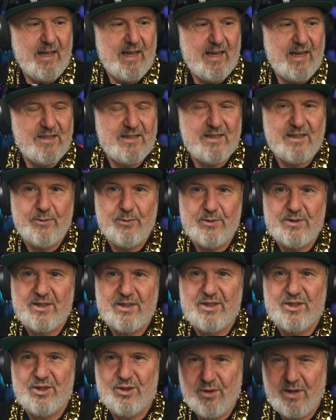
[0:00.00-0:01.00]
and it was
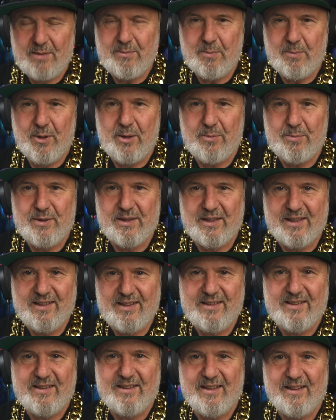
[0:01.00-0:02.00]
extremely
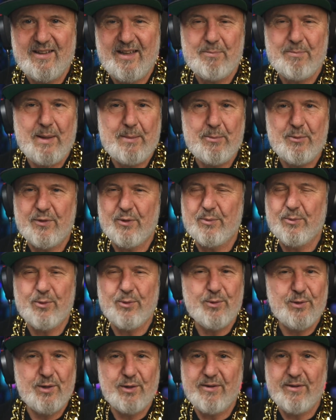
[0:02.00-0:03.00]
popular. I had people from
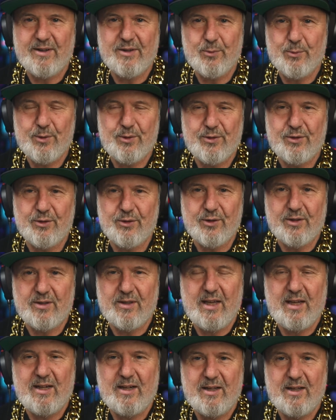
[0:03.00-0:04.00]
all around the world do it,
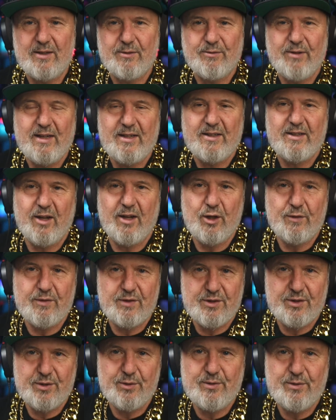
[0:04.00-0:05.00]
and I ran it
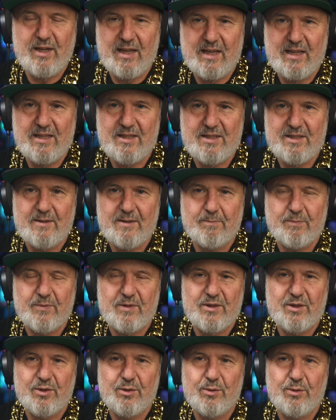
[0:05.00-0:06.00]
over 2 days,
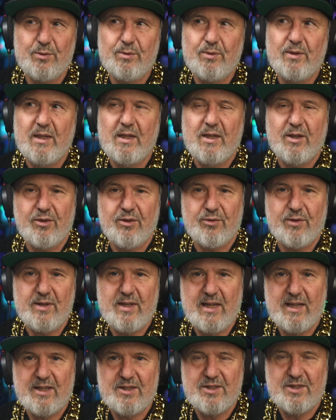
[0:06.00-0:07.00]
2
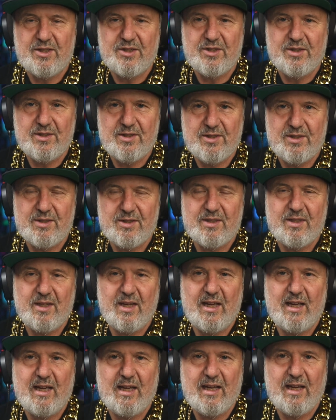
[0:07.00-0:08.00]
3-hour sessions
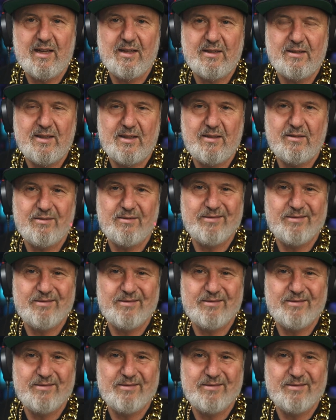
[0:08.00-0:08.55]
on